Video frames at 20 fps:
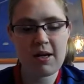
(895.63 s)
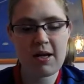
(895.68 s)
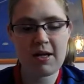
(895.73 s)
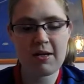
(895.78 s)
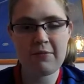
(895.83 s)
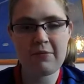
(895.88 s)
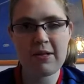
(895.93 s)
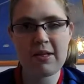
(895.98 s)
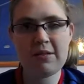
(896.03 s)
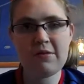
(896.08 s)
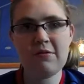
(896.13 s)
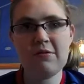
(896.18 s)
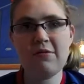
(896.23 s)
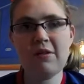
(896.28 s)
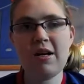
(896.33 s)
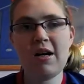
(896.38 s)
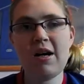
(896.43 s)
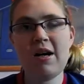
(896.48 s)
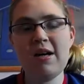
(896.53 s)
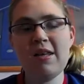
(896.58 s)
anyway, so
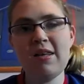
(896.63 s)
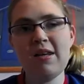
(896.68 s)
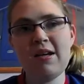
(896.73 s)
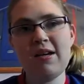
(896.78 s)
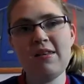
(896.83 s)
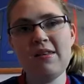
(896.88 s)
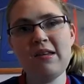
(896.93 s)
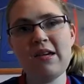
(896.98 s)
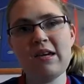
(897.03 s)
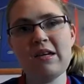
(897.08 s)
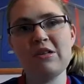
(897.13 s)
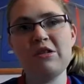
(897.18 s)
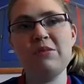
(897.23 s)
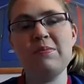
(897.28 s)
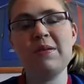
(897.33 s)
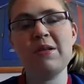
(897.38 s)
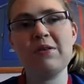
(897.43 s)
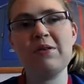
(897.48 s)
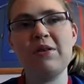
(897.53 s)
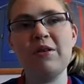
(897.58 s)
I think that
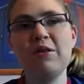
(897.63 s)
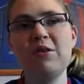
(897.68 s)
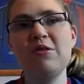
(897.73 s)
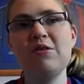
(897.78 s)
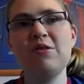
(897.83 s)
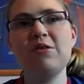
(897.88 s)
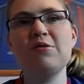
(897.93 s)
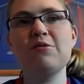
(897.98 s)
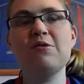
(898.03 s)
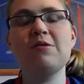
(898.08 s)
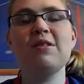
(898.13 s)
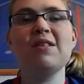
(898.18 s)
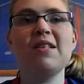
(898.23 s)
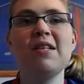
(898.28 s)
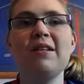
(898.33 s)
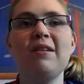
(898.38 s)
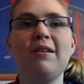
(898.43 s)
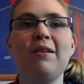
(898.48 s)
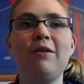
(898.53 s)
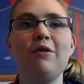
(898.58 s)
should be quite good going to
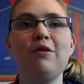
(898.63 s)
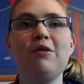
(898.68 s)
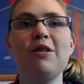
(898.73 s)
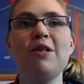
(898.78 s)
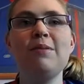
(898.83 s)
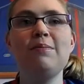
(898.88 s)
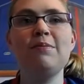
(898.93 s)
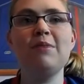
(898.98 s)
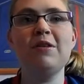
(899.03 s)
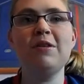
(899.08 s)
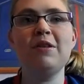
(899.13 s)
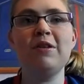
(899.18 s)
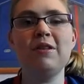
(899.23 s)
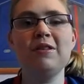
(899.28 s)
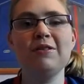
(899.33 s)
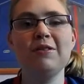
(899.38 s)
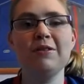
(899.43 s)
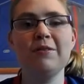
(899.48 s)
see another team play.